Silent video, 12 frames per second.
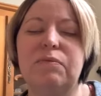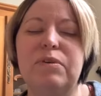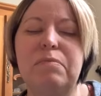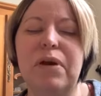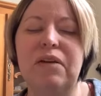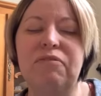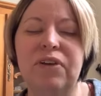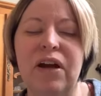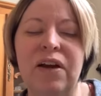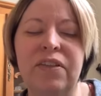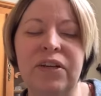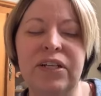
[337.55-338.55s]
We pray
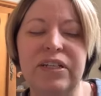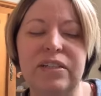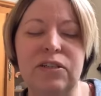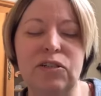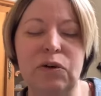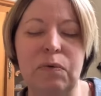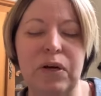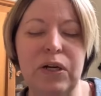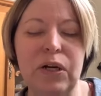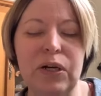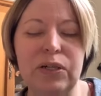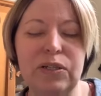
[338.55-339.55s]
for other essential
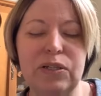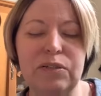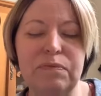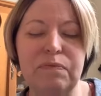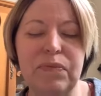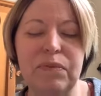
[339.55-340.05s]
workers.